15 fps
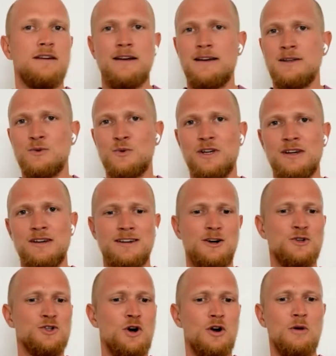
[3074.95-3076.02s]
And we can now
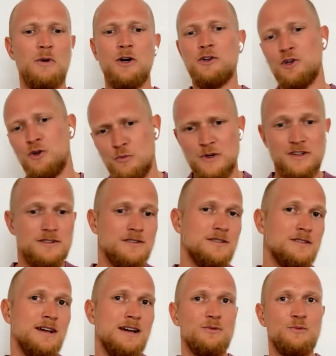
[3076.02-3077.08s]
talk about
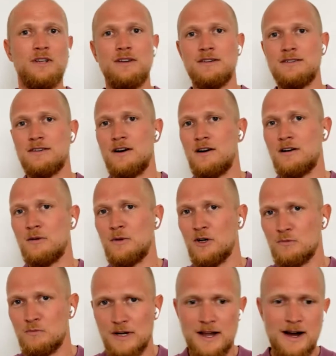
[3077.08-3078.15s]
humans, and we can talk
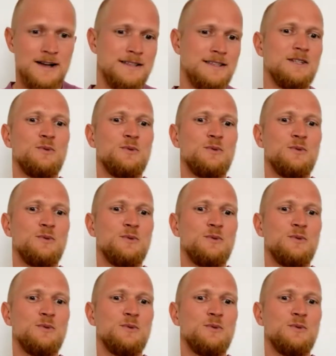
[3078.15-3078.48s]
about plants,